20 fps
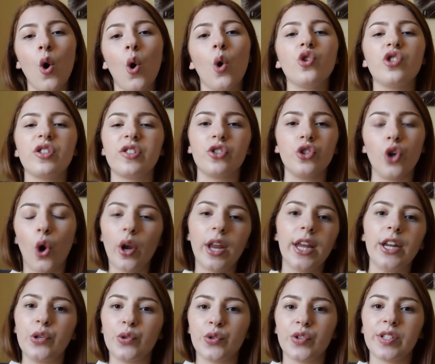or just not
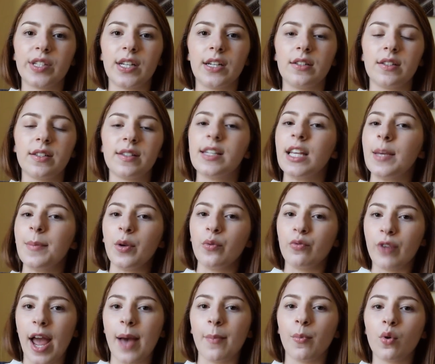interesting to see me
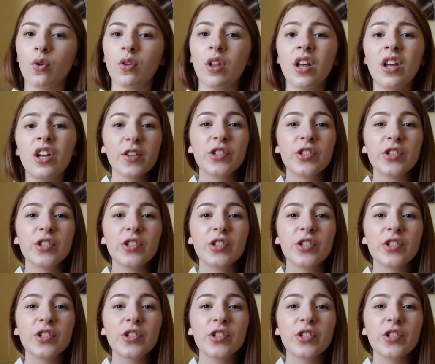ramble,